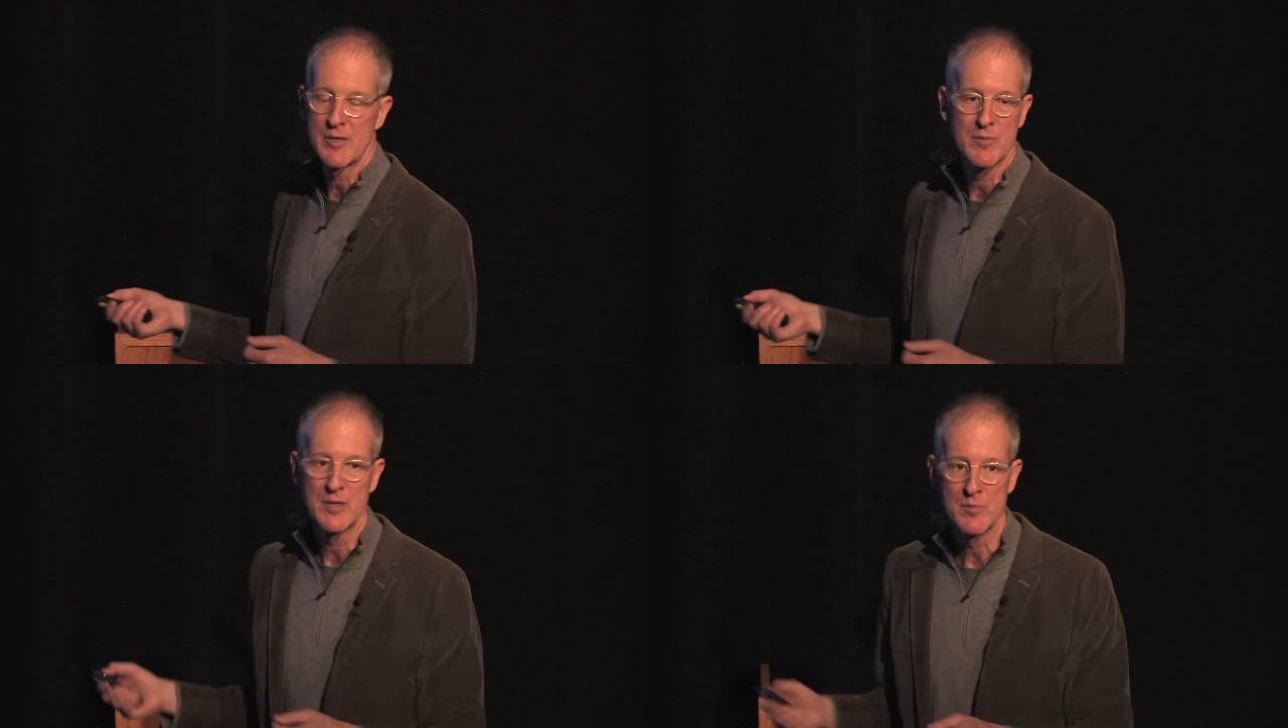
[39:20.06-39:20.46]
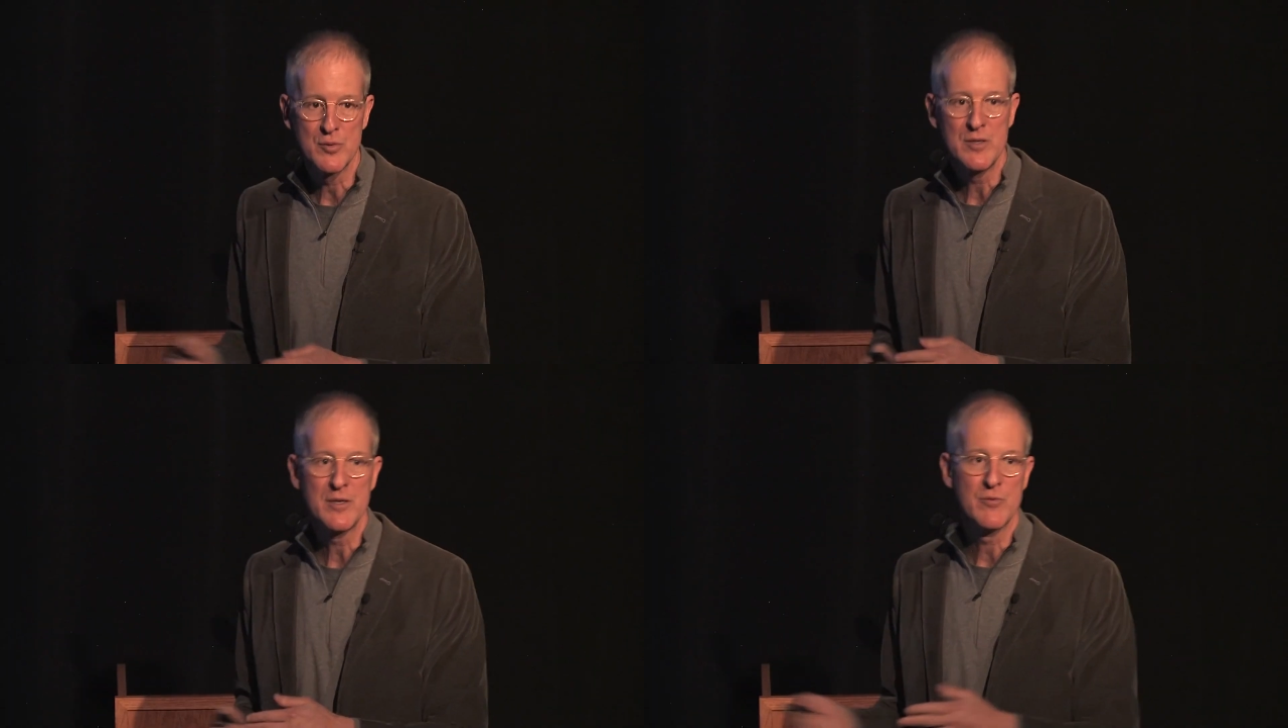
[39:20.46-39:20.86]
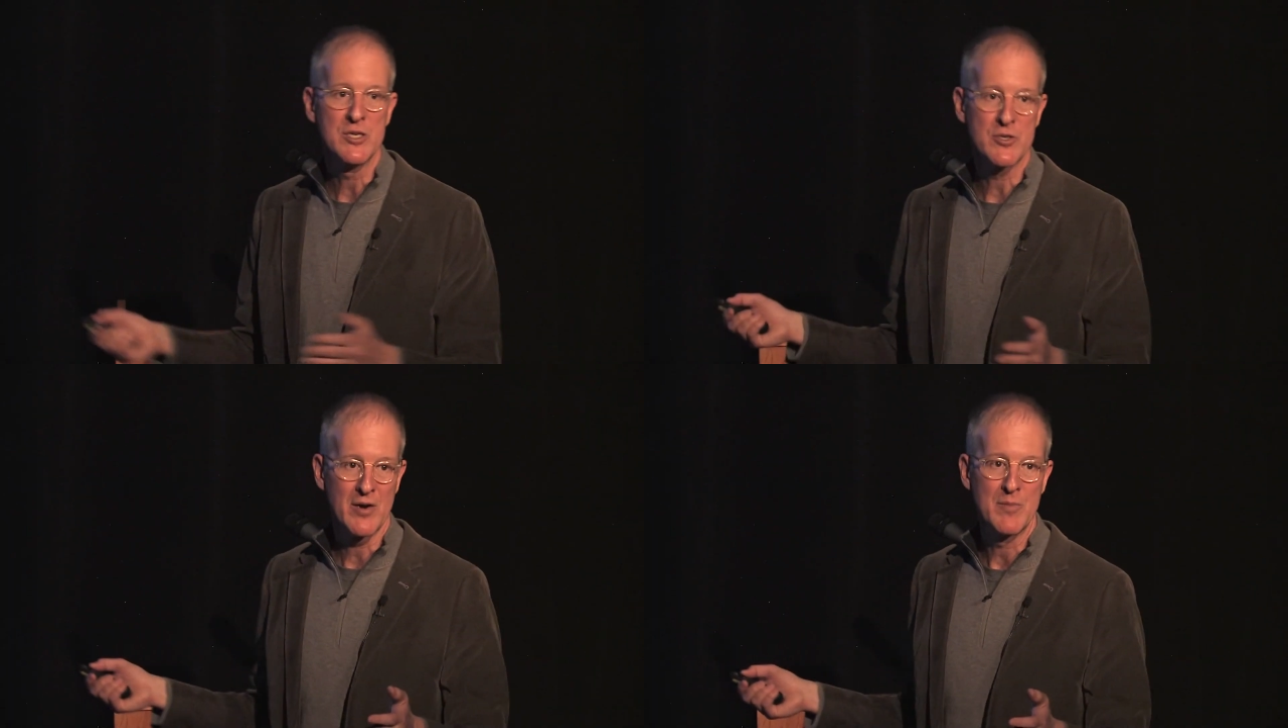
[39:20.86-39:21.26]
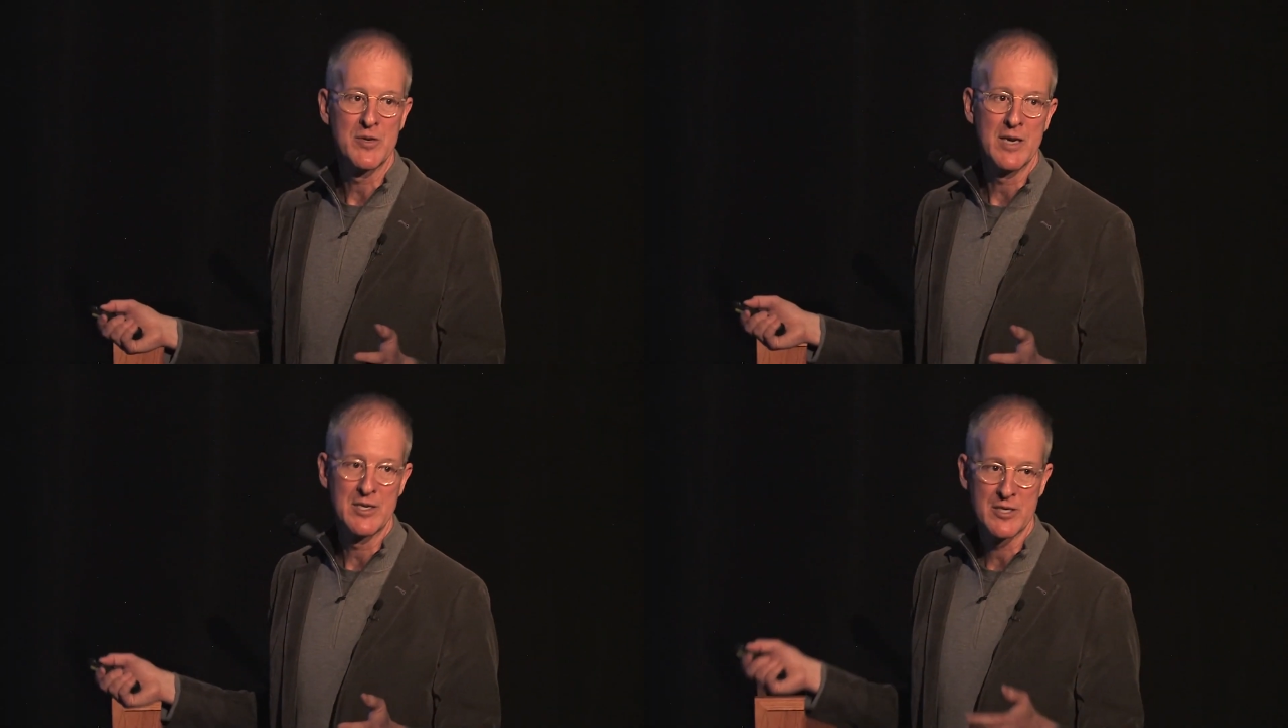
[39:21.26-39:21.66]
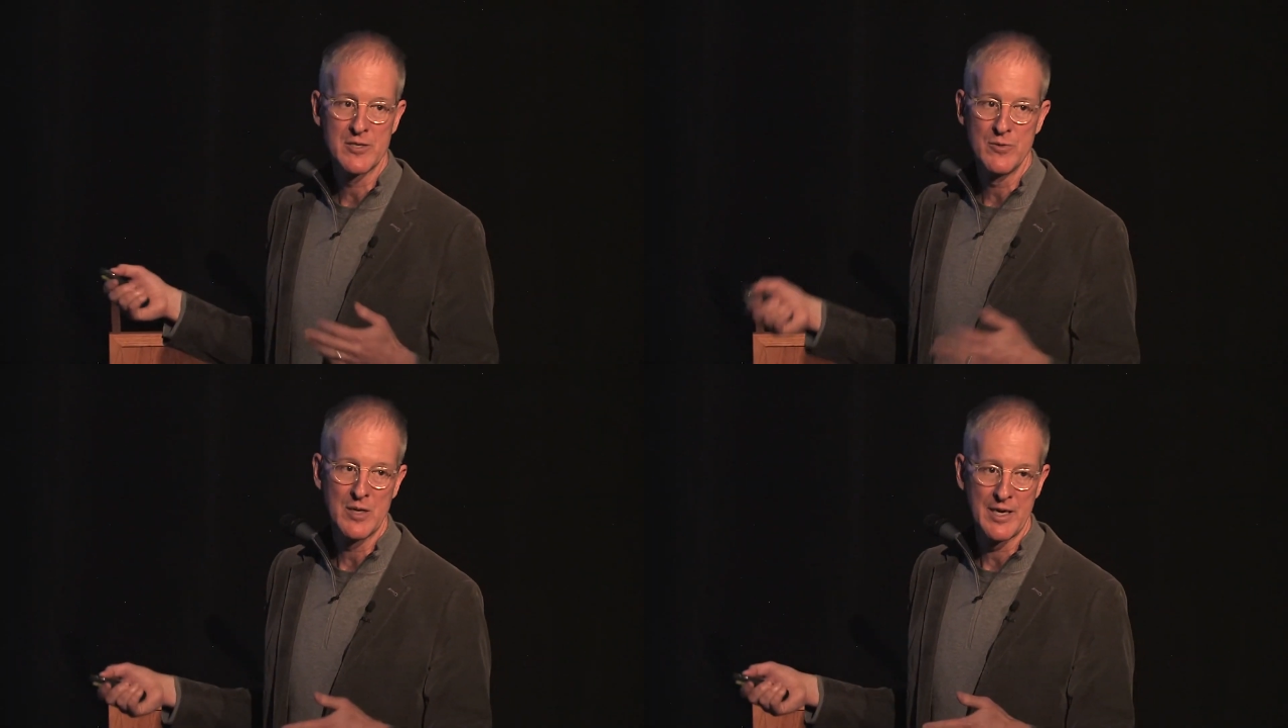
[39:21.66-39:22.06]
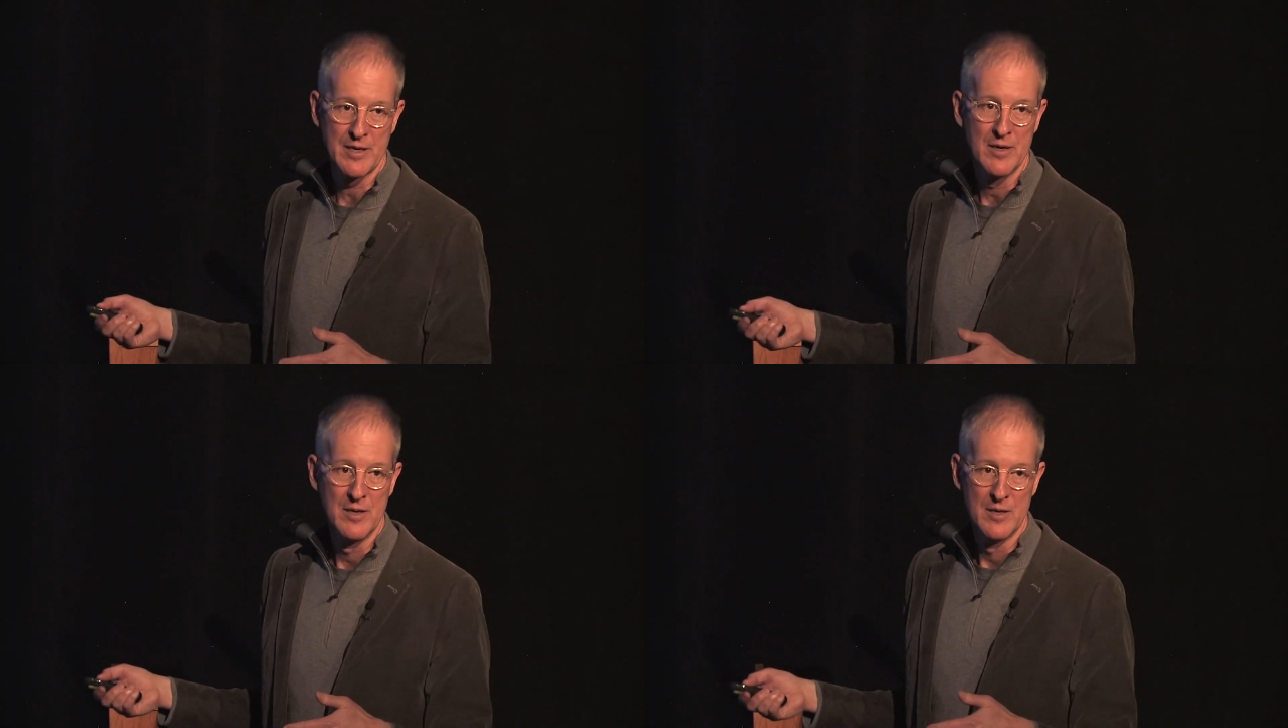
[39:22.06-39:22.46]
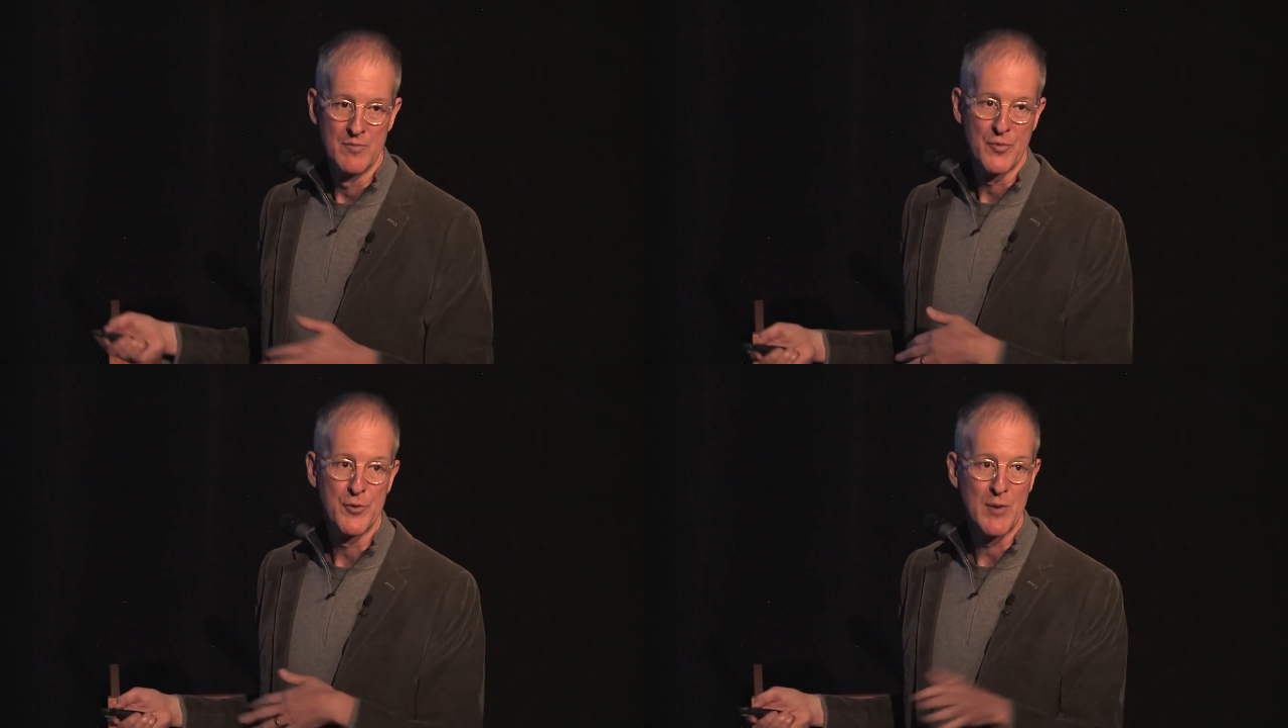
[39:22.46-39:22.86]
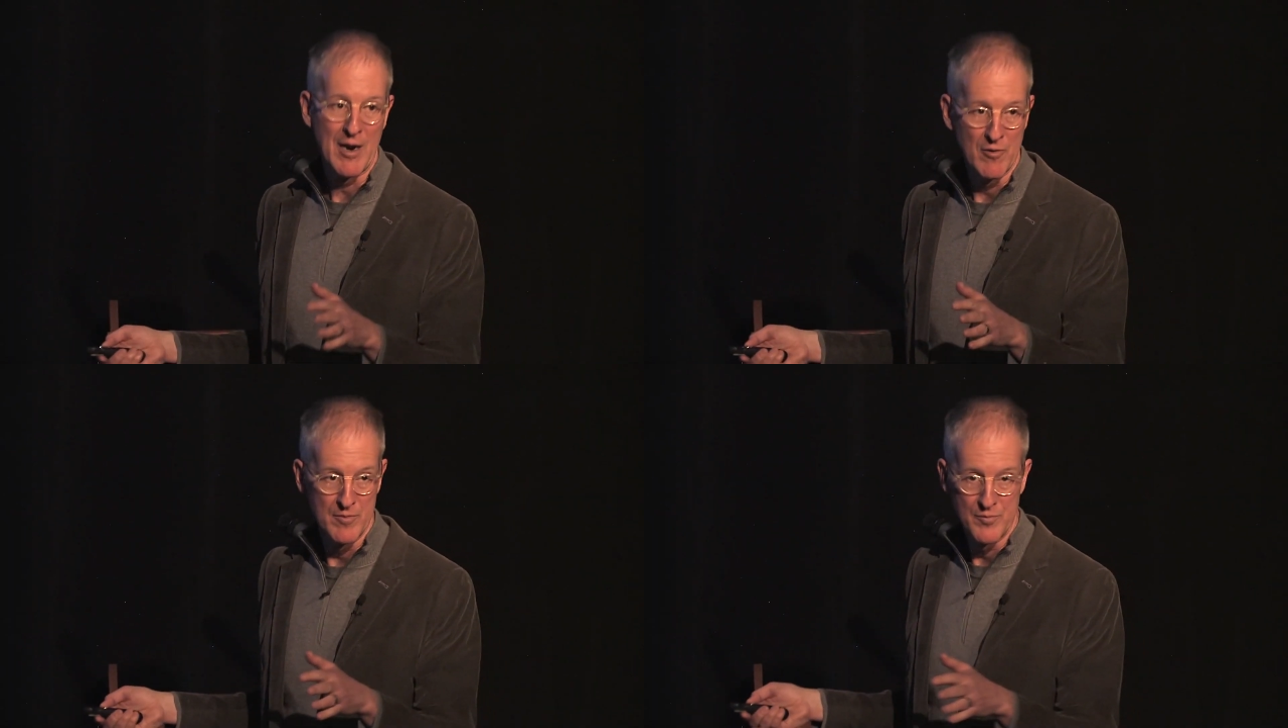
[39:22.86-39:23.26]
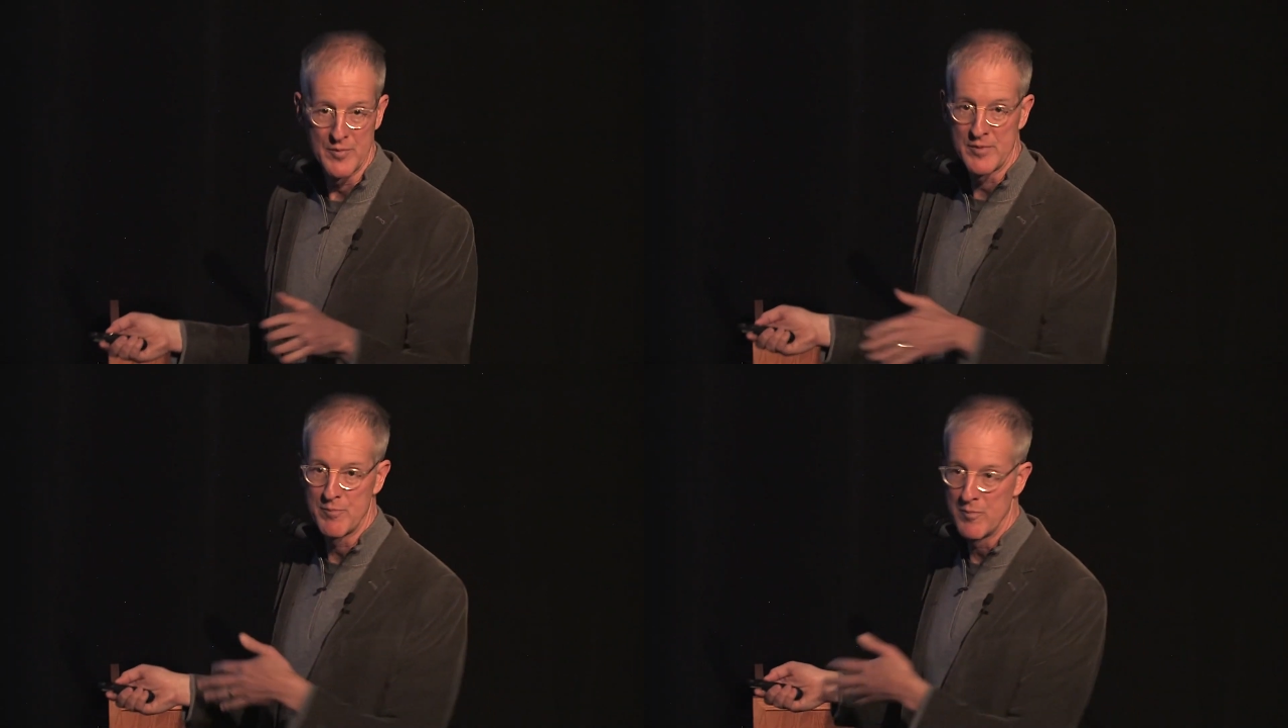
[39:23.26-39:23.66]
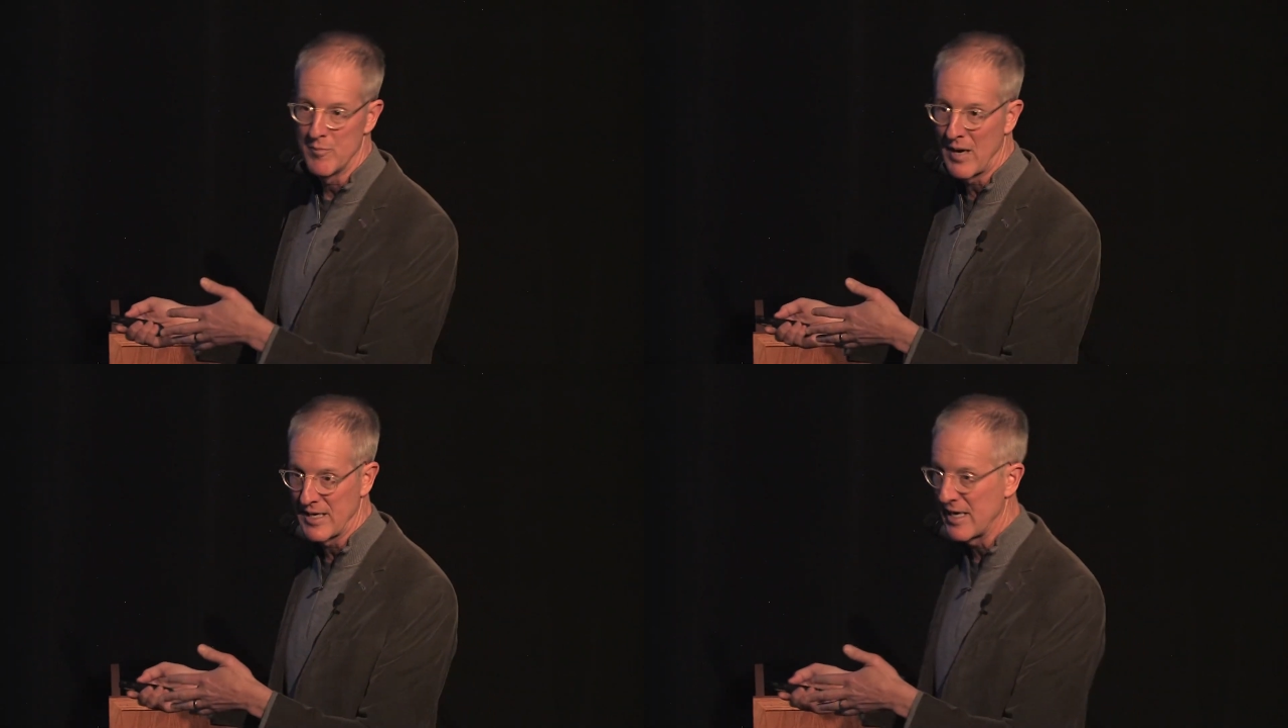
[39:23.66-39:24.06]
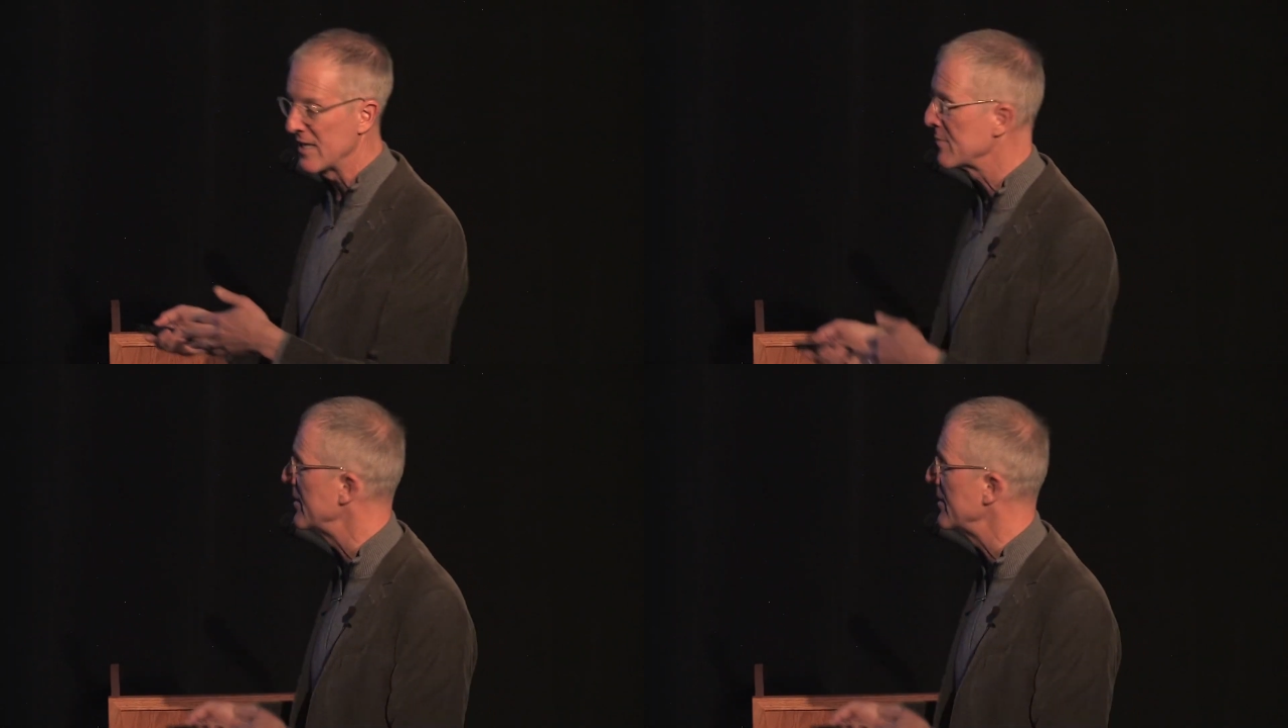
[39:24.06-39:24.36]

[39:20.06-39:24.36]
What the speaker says: could be completely restriped as a 2-lane throughout. My guess,